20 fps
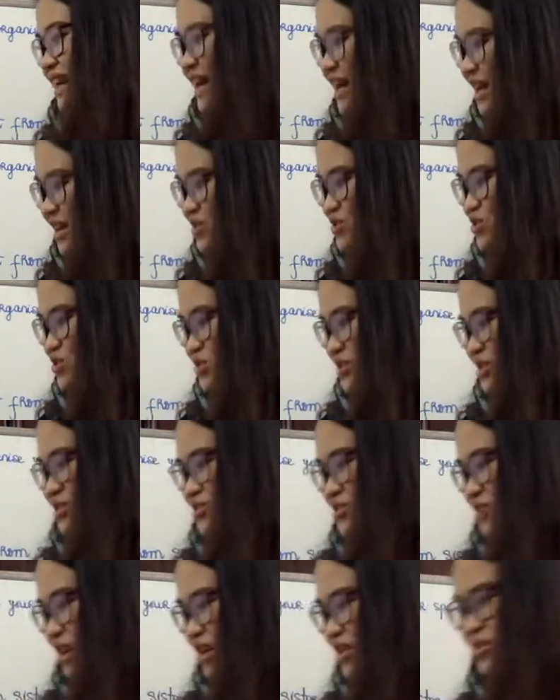how she
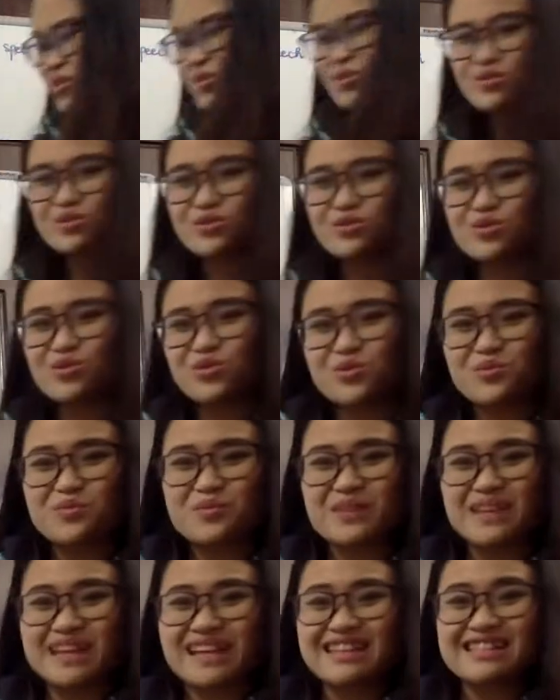struggled to
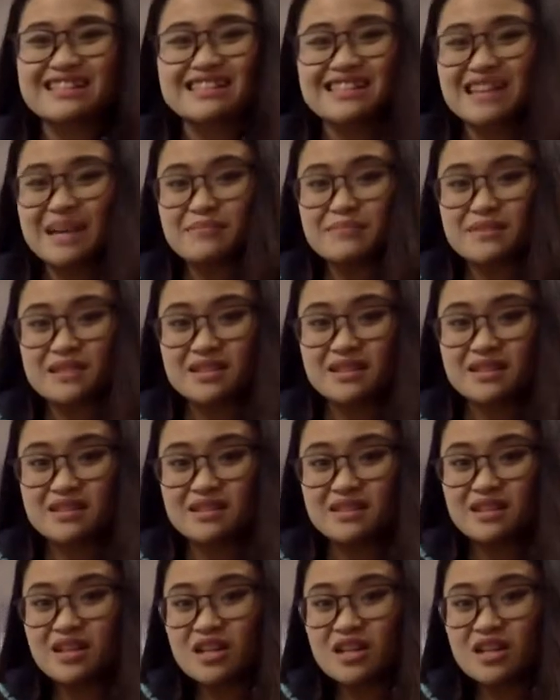be accepted